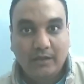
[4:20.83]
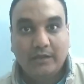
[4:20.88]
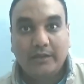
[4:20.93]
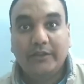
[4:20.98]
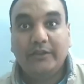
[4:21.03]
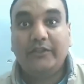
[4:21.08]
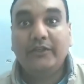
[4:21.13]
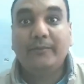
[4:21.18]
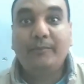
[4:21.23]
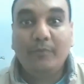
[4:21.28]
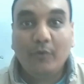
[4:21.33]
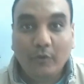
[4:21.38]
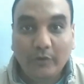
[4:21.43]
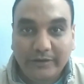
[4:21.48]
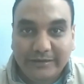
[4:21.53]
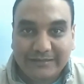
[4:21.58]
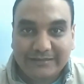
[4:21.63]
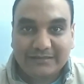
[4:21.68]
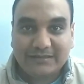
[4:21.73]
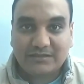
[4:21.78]
the
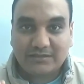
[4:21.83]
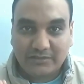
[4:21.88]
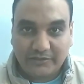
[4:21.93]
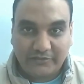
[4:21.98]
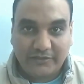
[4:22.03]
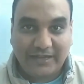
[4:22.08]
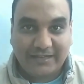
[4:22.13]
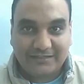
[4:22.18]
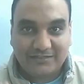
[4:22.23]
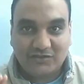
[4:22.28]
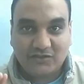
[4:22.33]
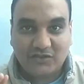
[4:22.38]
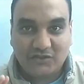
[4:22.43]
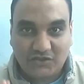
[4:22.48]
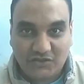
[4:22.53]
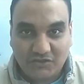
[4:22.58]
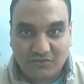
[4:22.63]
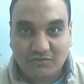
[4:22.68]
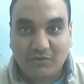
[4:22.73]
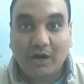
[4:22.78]
points that
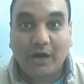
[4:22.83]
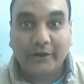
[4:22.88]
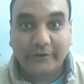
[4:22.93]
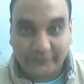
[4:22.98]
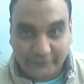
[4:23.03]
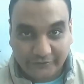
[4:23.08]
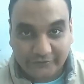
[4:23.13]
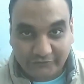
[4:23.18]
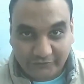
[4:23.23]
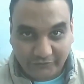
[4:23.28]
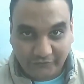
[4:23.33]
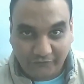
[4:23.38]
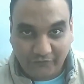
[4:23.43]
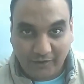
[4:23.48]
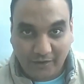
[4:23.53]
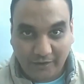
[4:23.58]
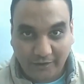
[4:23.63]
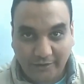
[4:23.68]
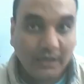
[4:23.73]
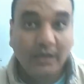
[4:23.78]
you
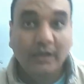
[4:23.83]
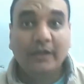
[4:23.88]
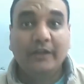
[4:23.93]
identify.